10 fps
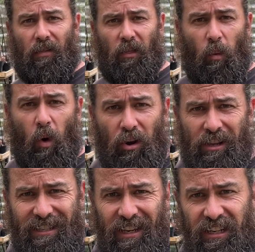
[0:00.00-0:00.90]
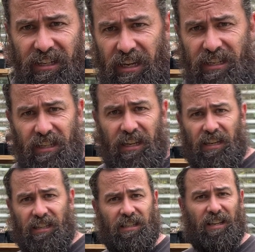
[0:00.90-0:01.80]
The word is
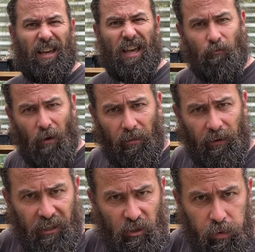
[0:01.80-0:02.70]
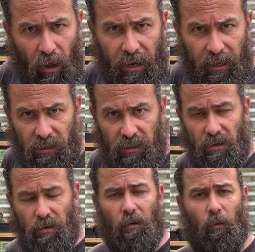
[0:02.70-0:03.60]
disticus. And rather than explaining it to
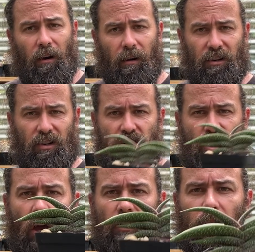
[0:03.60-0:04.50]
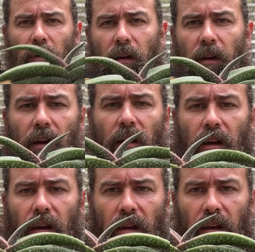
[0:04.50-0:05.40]
you, why don't I just show you?
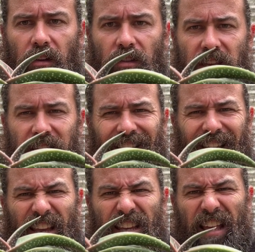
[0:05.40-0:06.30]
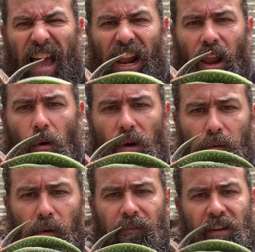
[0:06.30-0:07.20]
This is Aloe
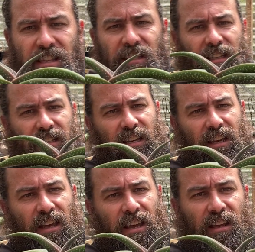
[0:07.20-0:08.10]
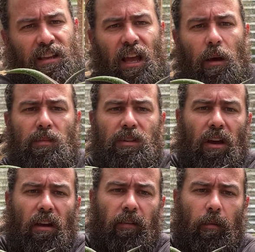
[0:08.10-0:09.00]
irafensis. It comes
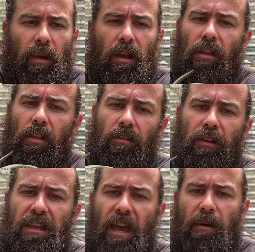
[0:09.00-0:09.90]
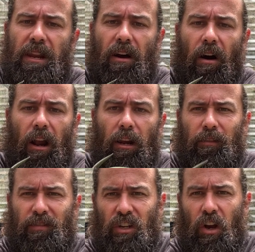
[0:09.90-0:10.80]
from the Yemeni island
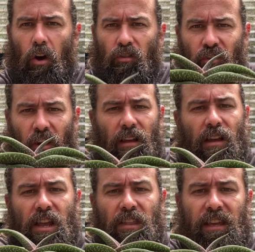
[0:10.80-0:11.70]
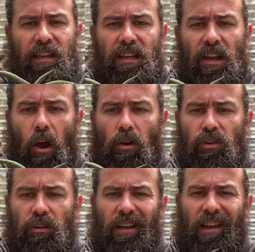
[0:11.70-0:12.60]
of Socotra in the Indian
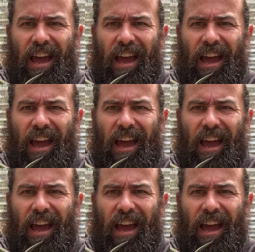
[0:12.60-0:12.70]
Ocean.